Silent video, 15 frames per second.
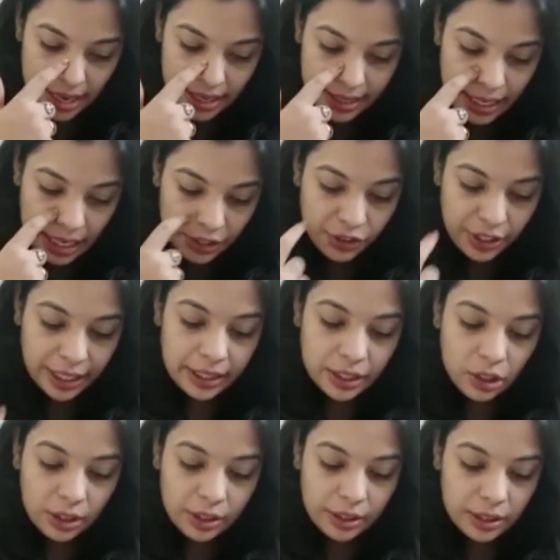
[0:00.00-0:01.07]
Yeah, trained
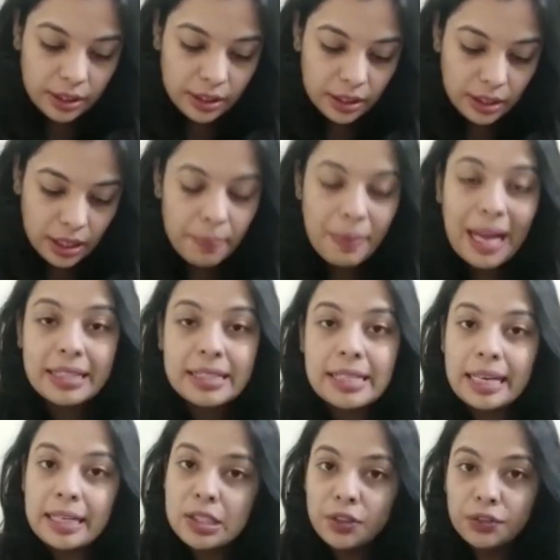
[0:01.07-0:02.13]
on a batch
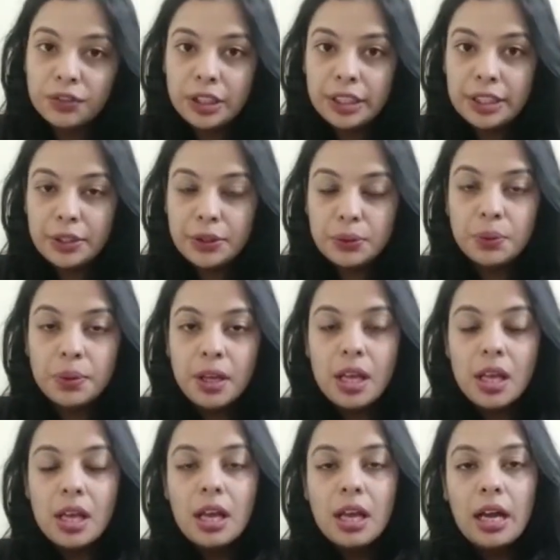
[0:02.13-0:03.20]
size of 32.
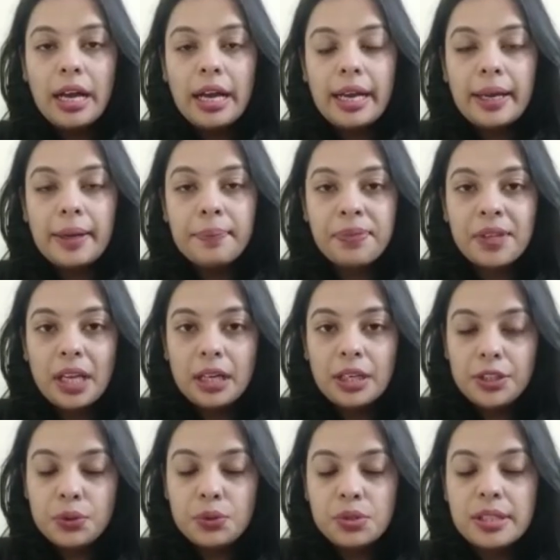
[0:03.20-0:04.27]
I
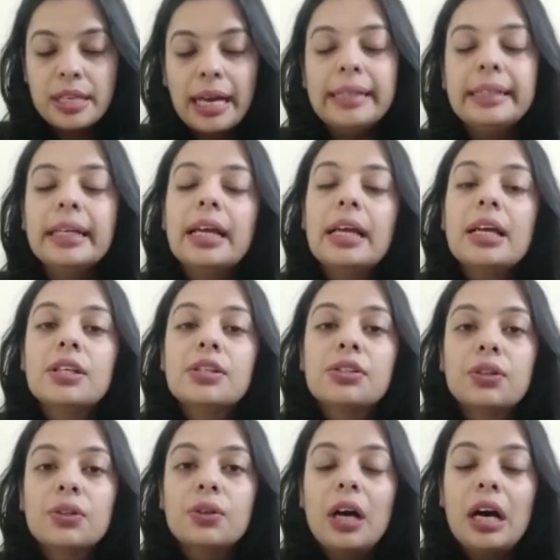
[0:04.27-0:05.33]
used that.
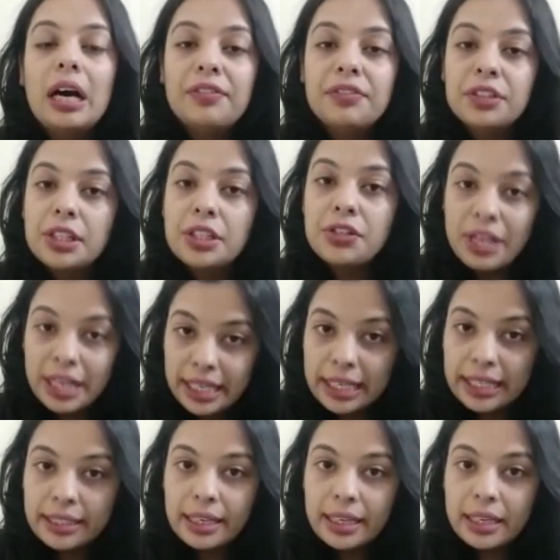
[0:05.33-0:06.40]
So after
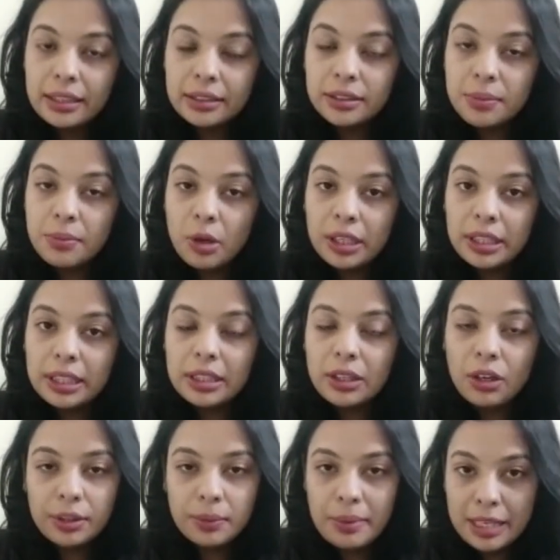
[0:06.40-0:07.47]
training the model
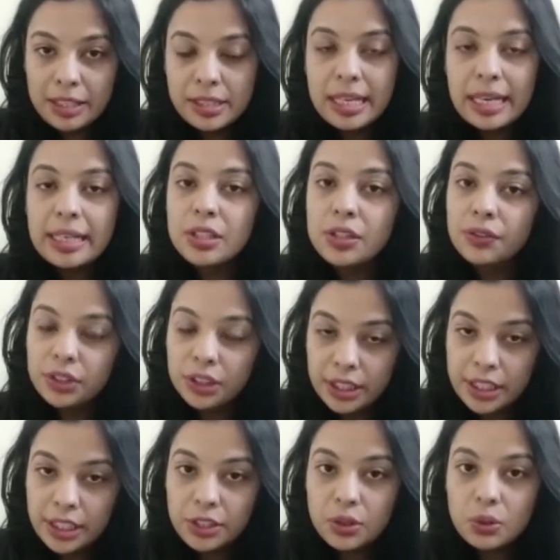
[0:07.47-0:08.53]
on batch size of
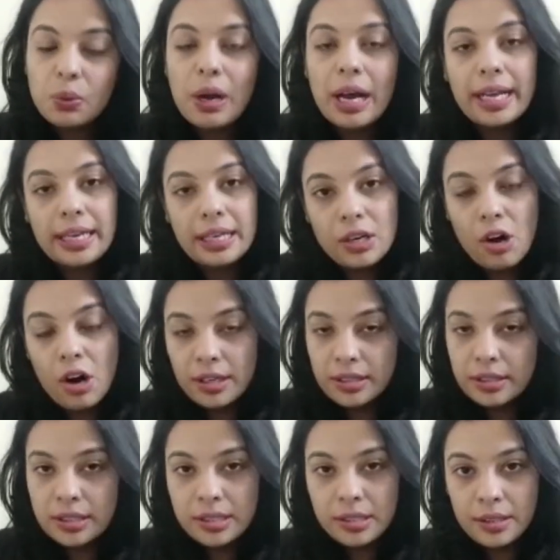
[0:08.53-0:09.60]
32, I
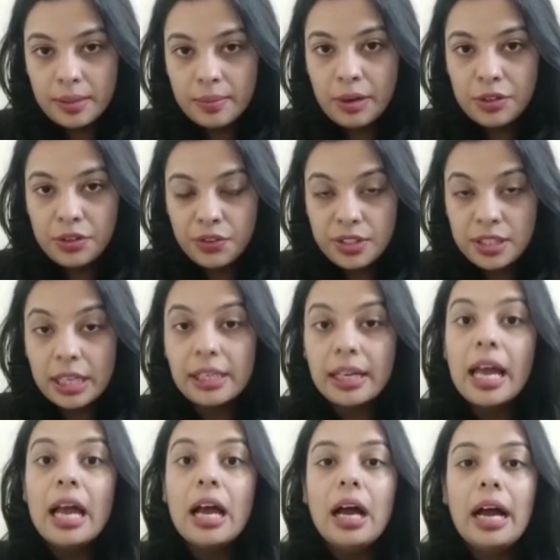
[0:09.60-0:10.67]
got a certain amount of result.
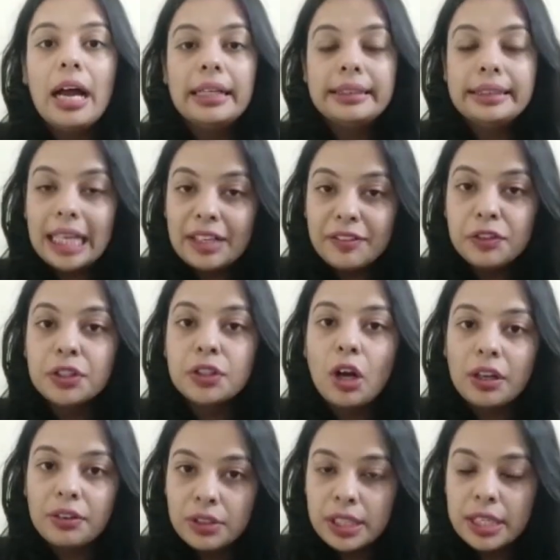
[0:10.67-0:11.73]
And yeah, for
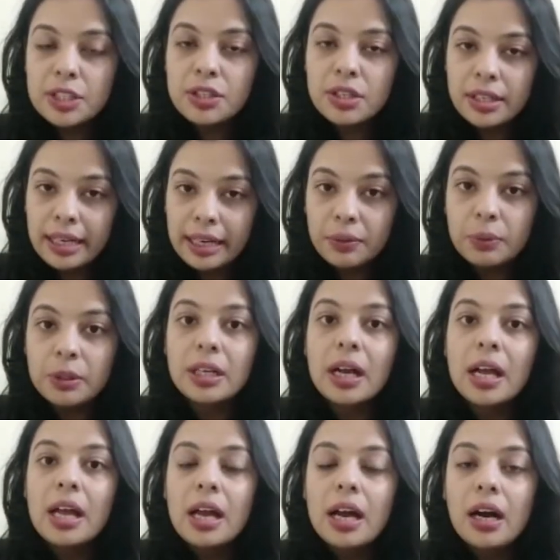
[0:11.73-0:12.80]
convolutional network,
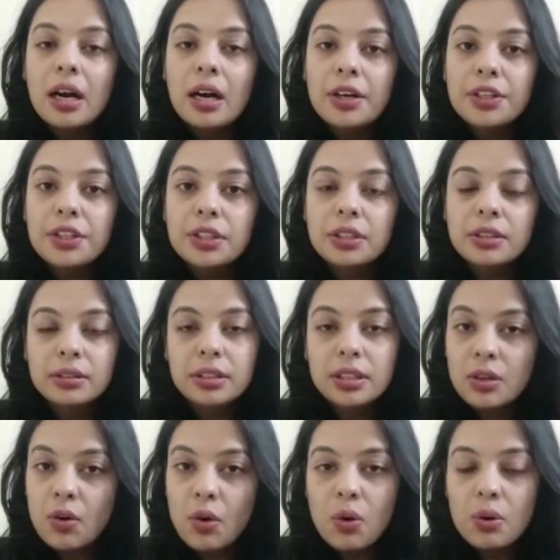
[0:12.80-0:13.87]
the
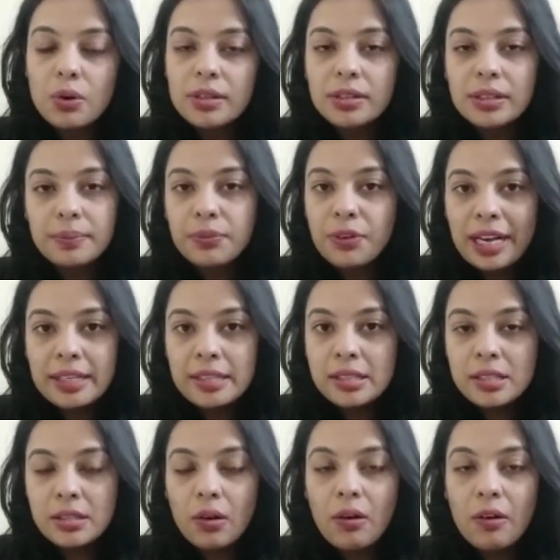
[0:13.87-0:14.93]
code
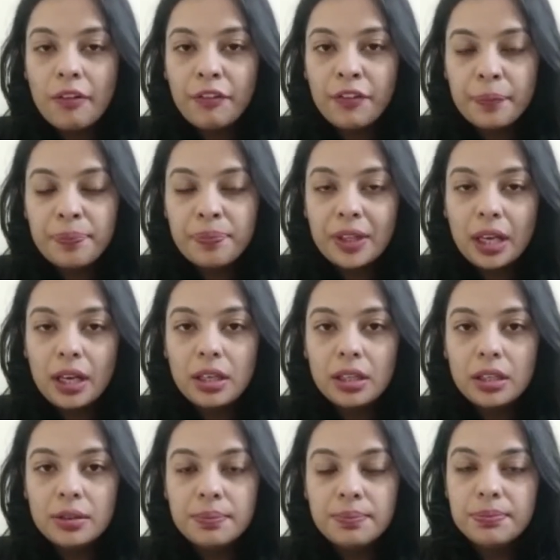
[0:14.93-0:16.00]
comprised of
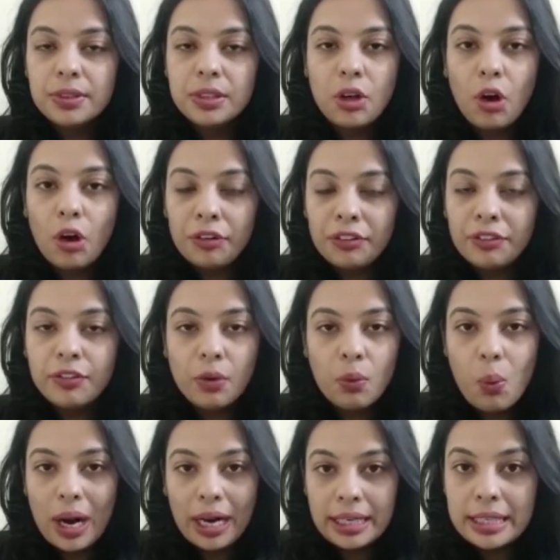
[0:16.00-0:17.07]
conv
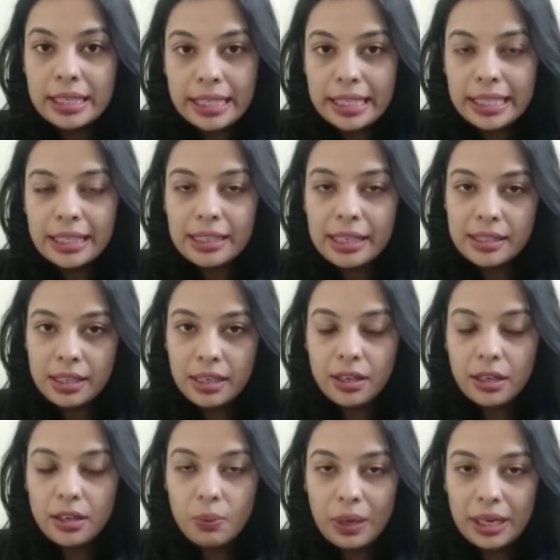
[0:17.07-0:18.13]
1D,
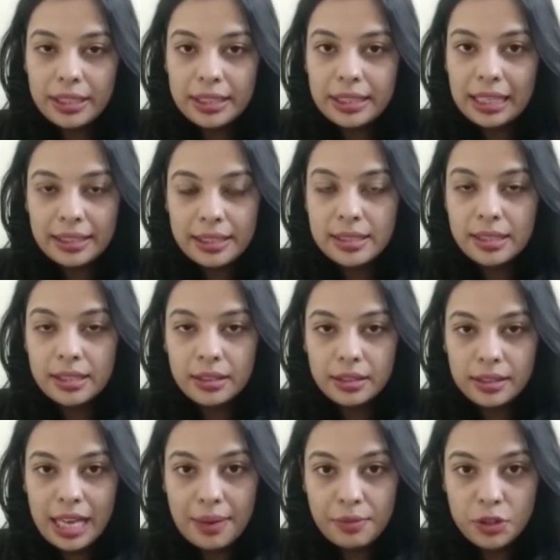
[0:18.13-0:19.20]
that 1D, that is the
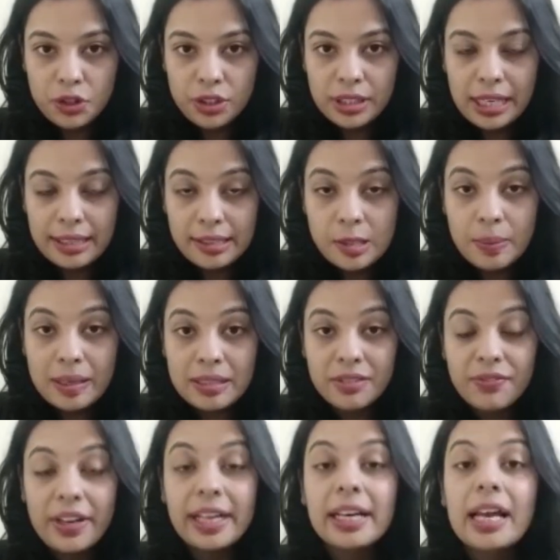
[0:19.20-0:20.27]
dimension that is
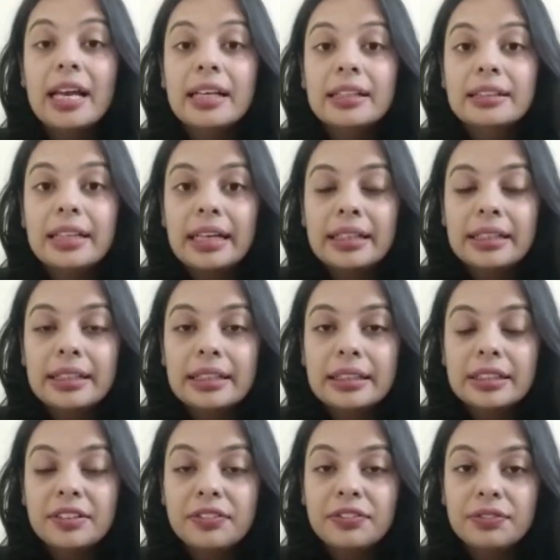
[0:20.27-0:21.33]
specified,
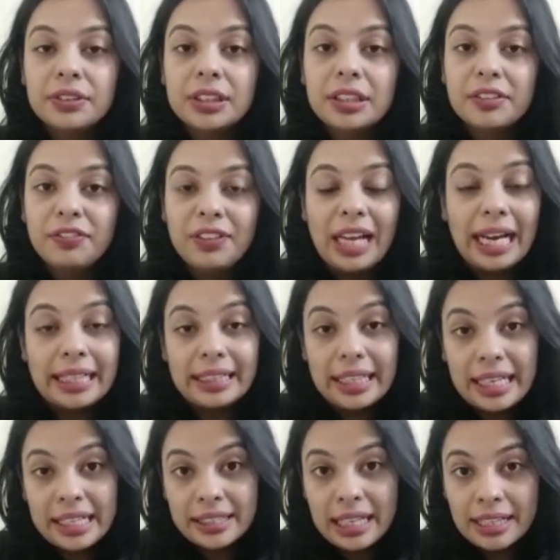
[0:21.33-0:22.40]
then the flat
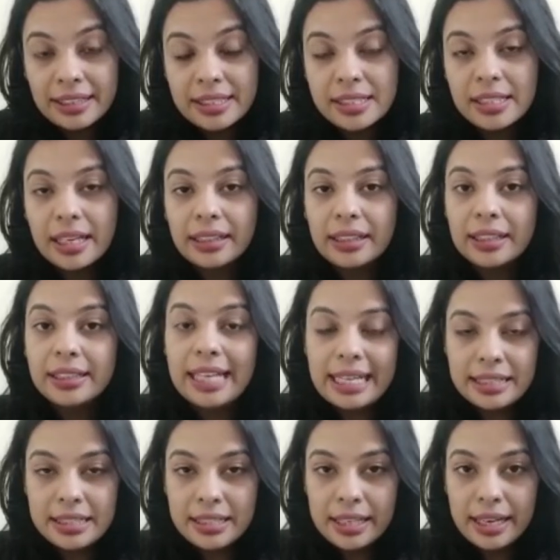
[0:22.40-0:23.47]
layer that is there, then
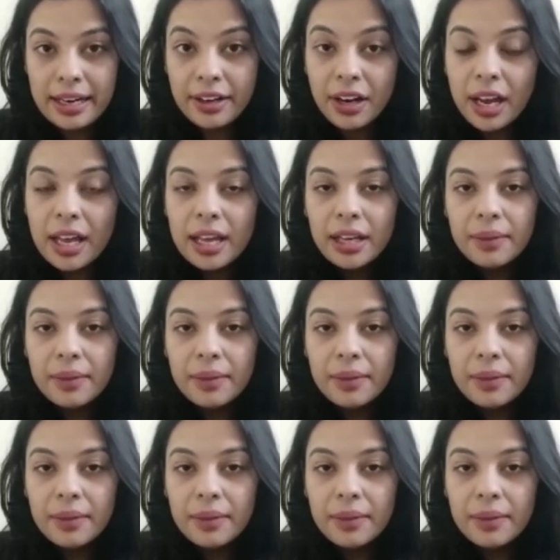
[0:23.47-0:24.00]
dense layer.